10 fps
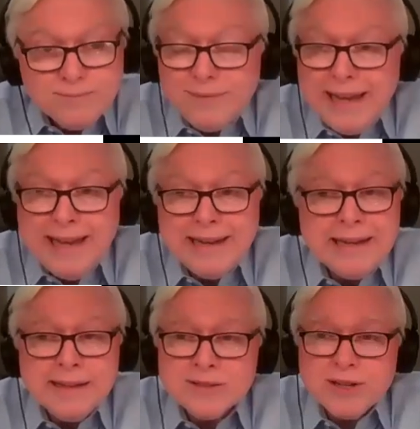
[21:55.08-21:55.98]
And
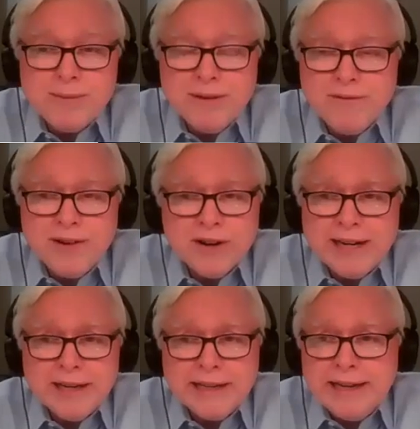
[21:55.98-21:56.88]
again, it's going to be a very
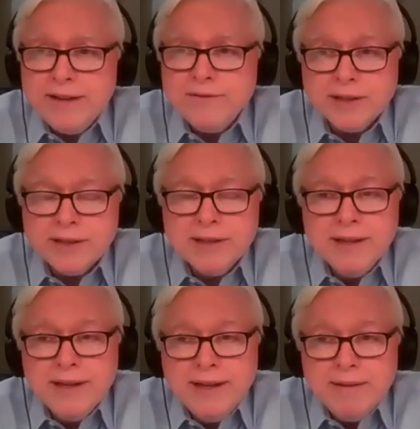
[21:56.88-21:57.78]
uneven
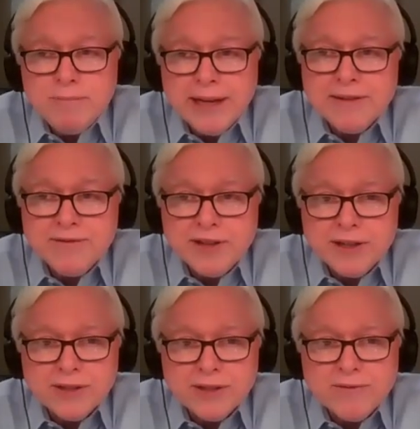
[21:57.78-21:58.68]
playing
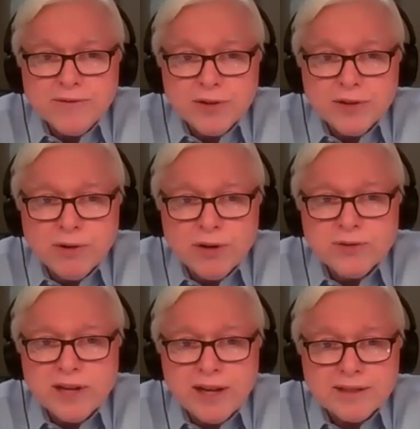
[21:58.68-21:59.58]
field, even for the growth
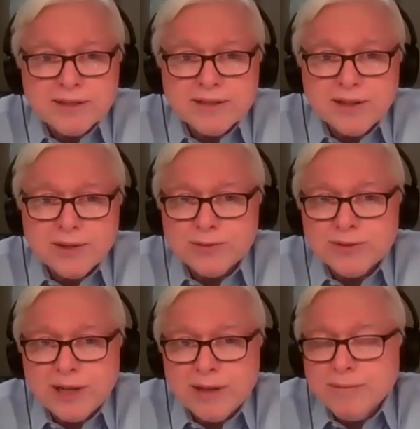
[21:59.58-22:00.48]
stocks. So
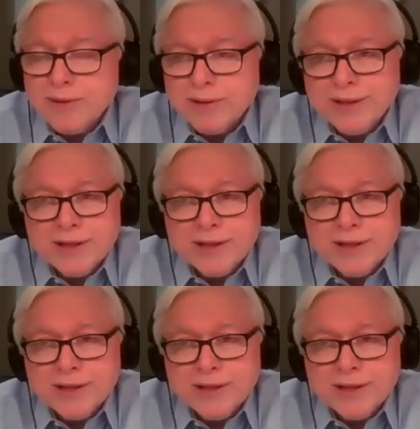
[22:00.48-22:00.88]
some are going to